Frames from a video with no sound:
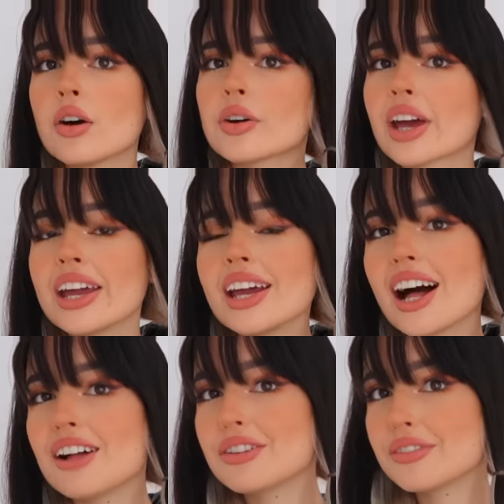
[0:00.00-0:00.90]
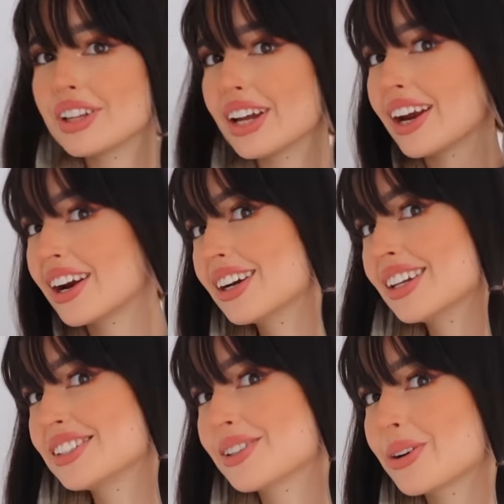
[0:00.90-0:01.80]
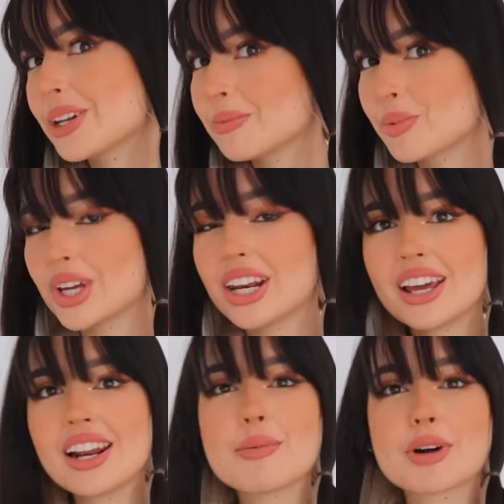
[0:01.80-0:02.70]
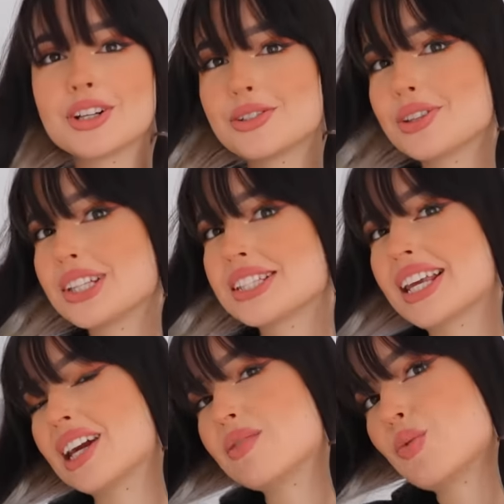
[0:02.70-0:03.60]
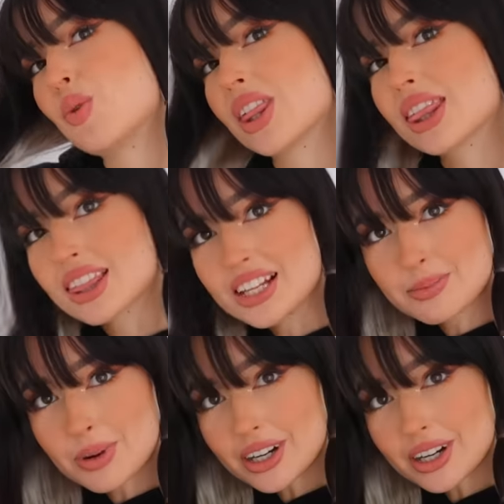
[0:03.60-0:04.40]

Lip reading: Okay, half of the hair is already braided. I'm gonna do the same with this